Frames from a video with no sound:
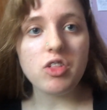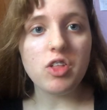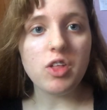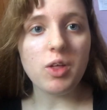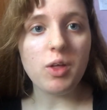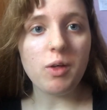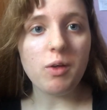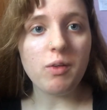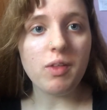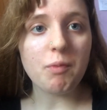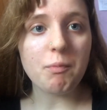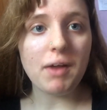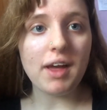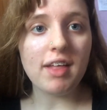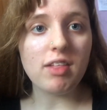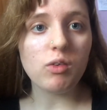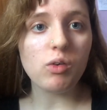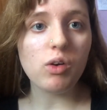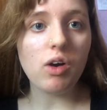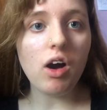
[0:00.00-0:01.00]
to this
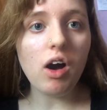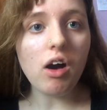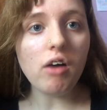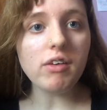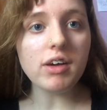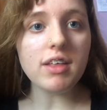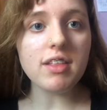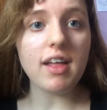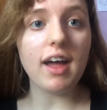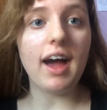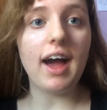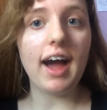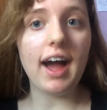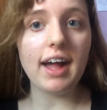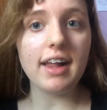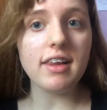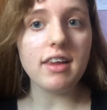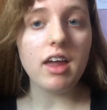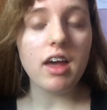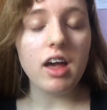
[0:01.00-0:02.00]
place called Cara's
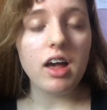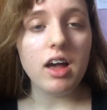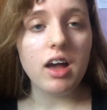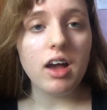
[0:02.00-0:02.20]
and